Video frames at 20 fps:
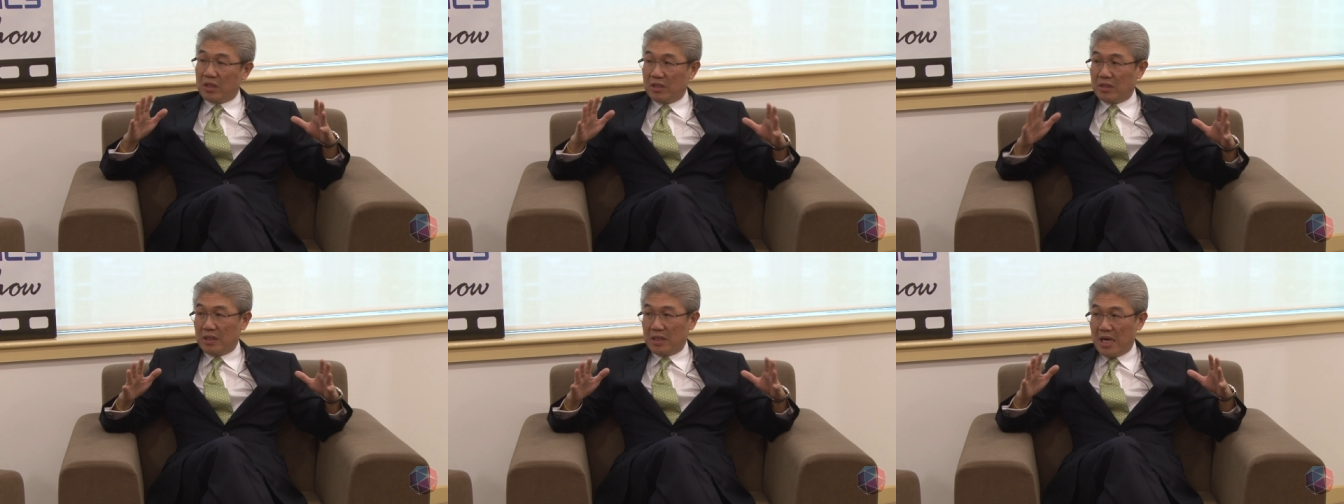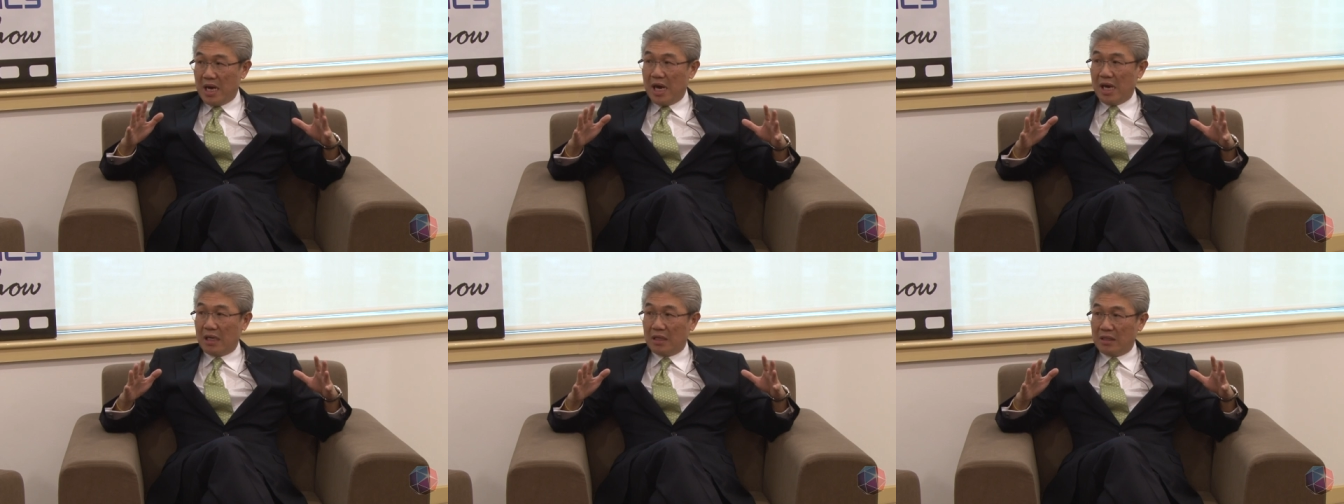
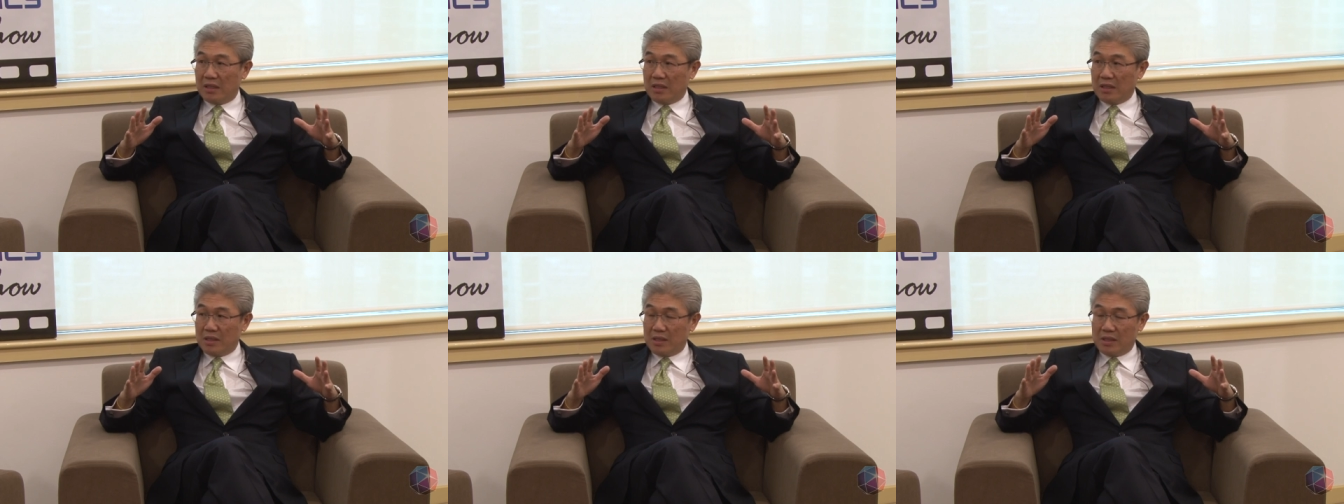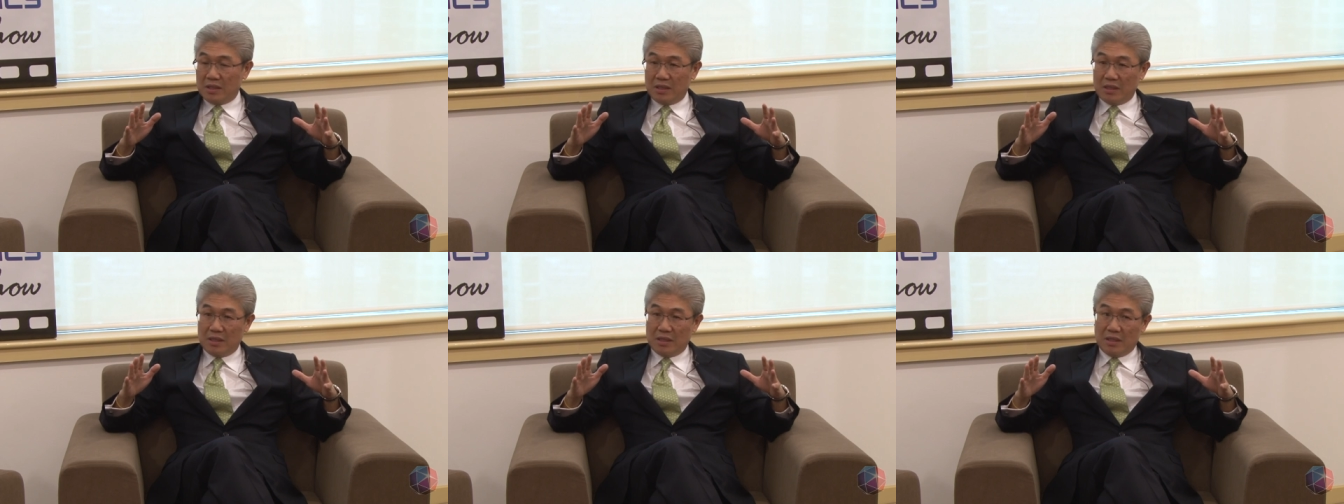Genting Highlands.
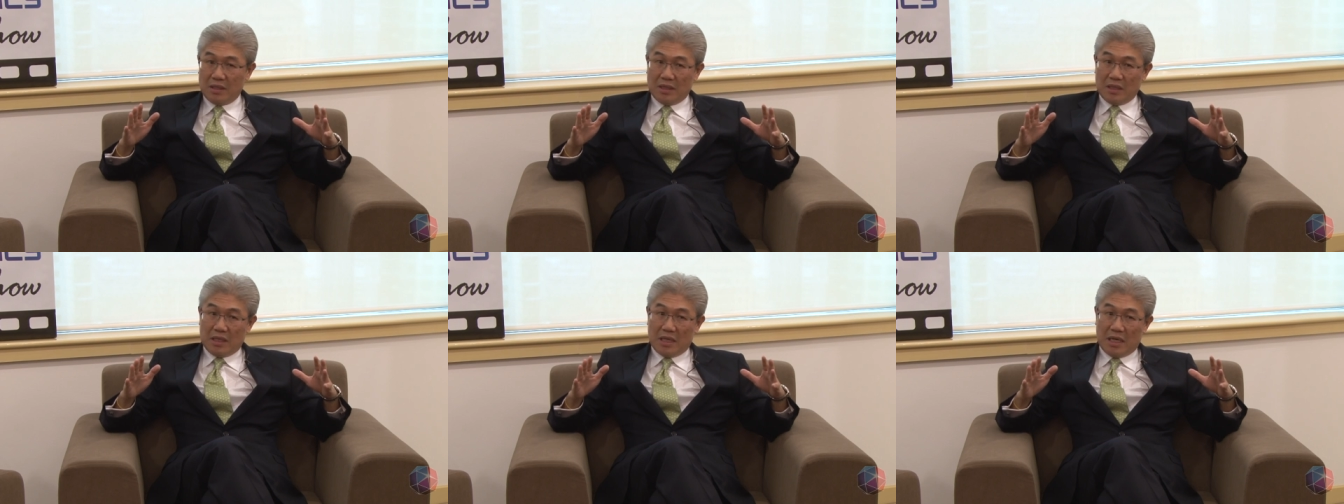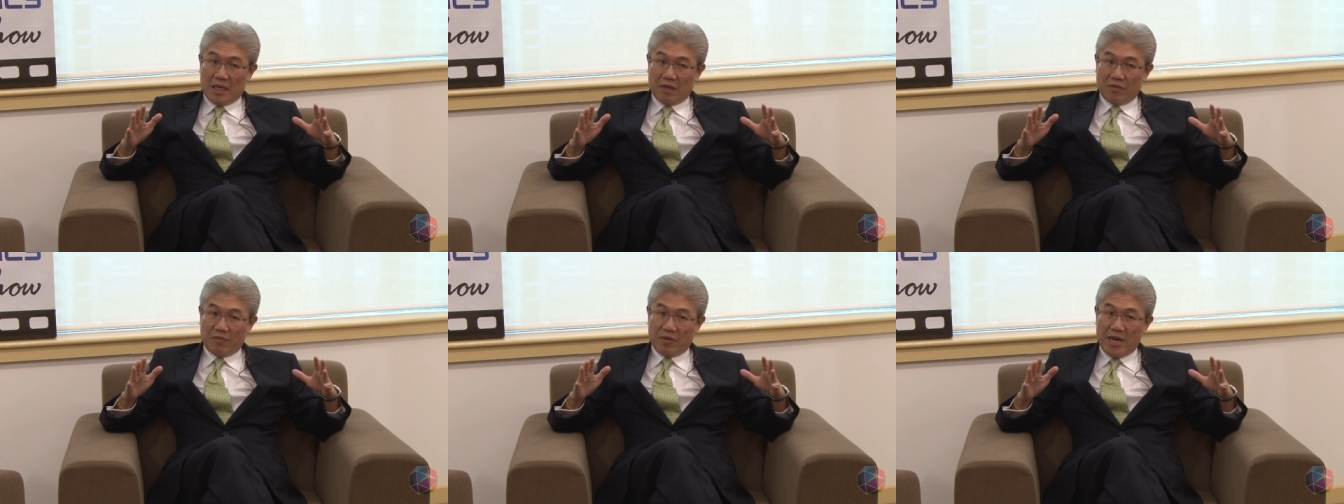
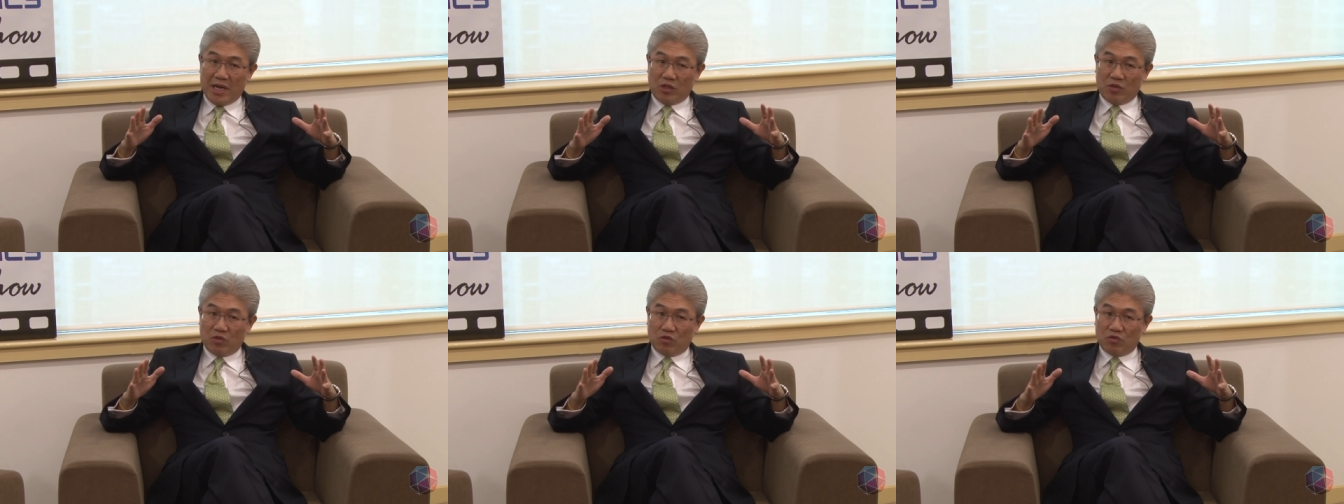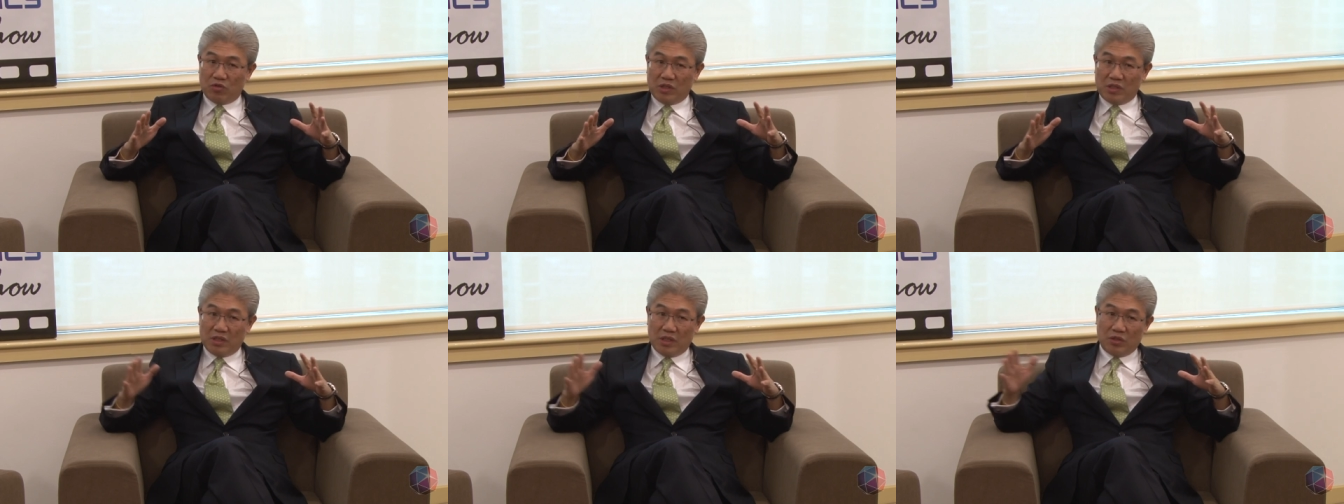I've had to
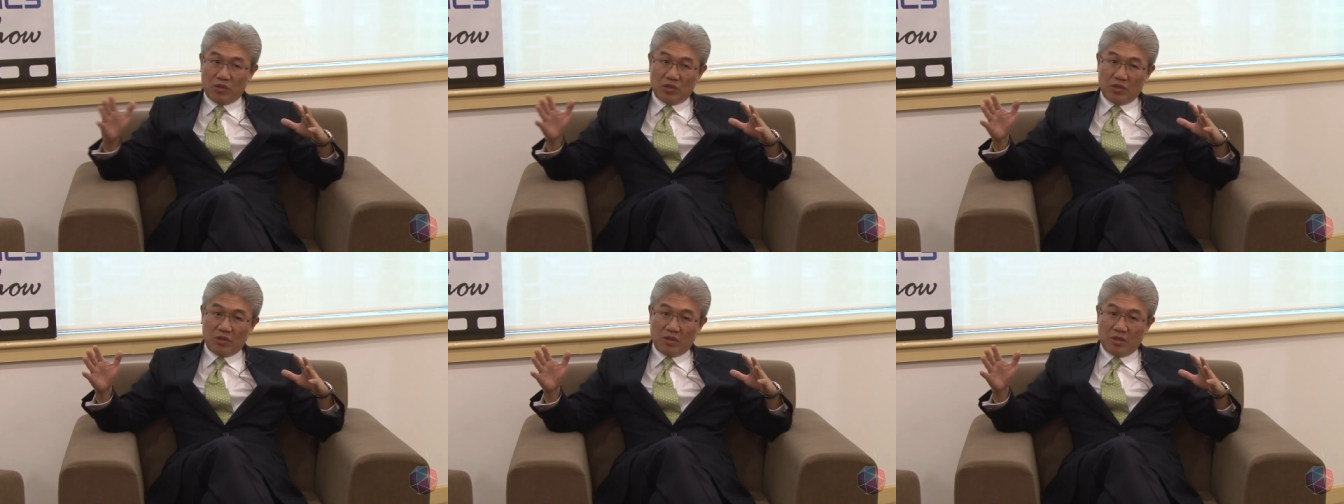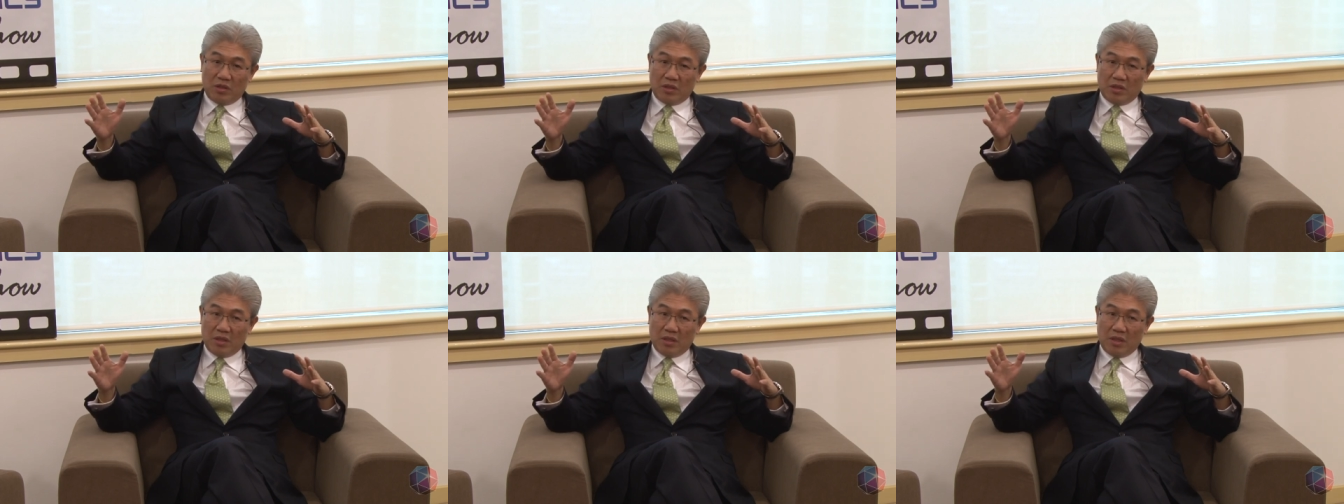
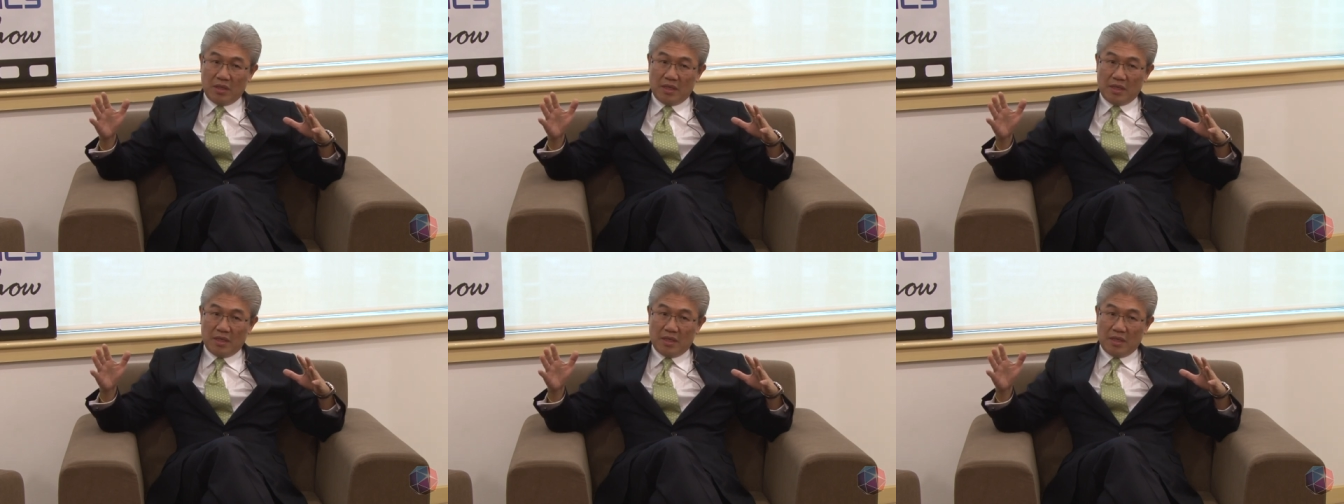transition